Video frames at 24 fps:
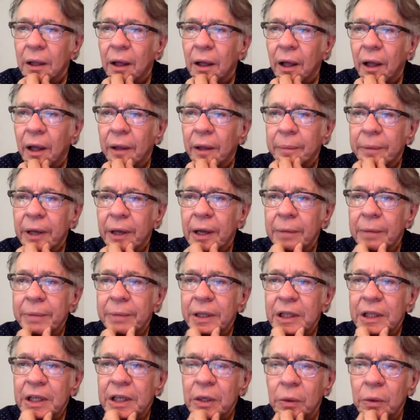I, met, I met
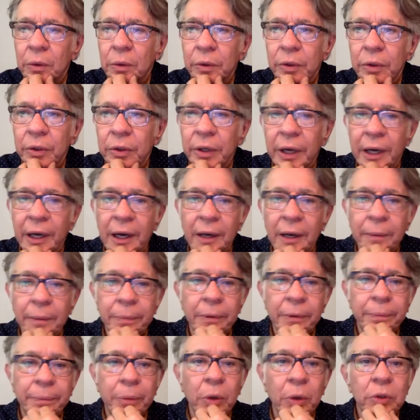the owner and I
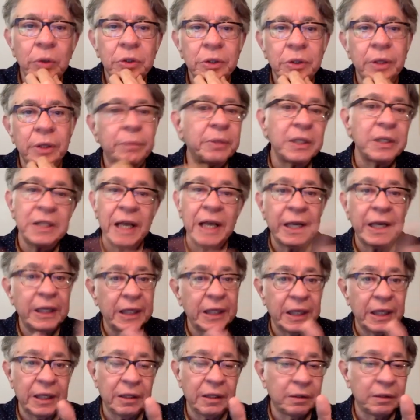proposed to him this
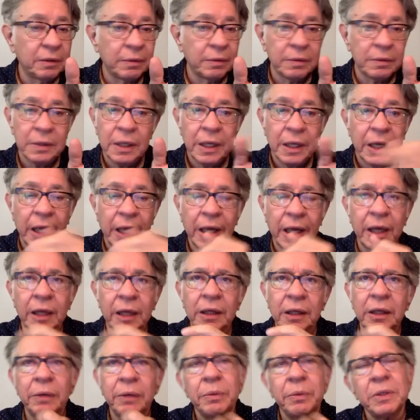idea. And
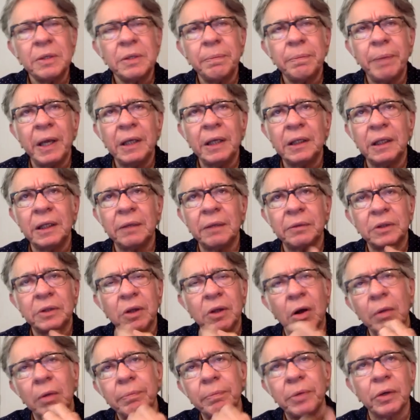it was a painting, it was
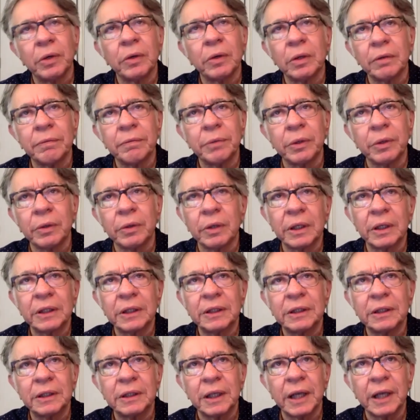called Mural of
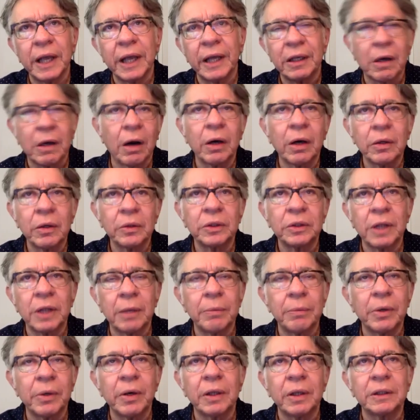Muralists. And I had Carlos
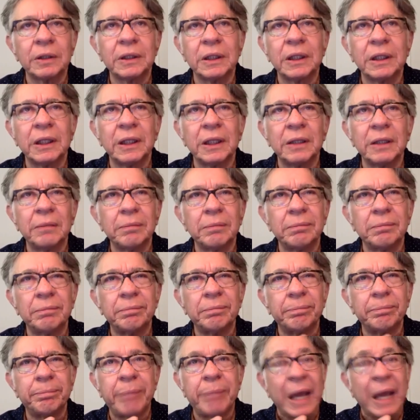Almaraz in it,
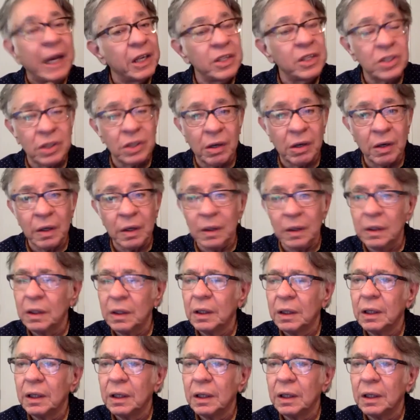Betty Saar,